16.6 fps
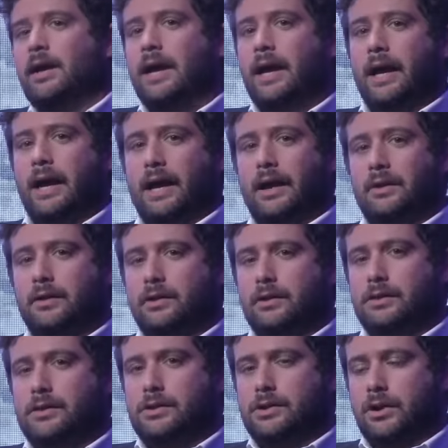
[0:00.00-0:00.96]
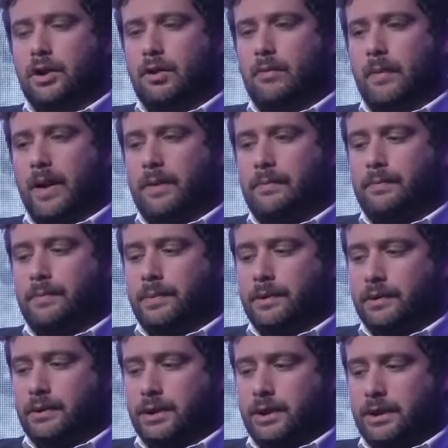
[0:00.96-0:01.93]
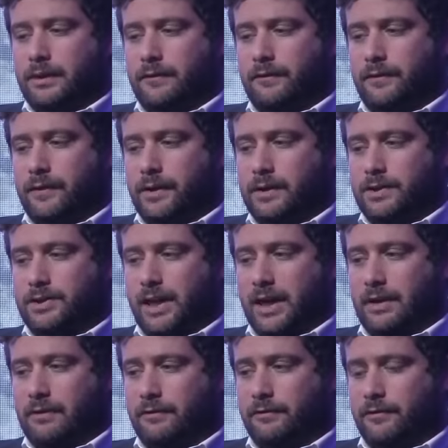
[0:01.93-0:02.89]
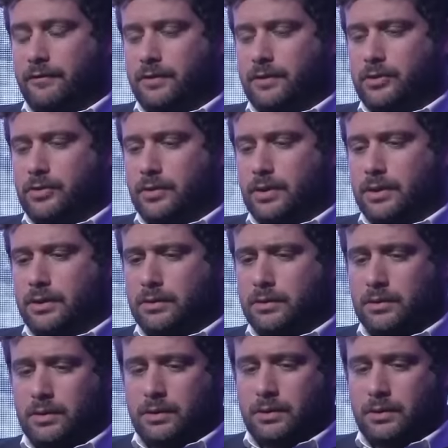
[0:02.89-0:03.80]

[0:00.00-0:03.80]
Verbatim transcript: And you know, my belief is that if you can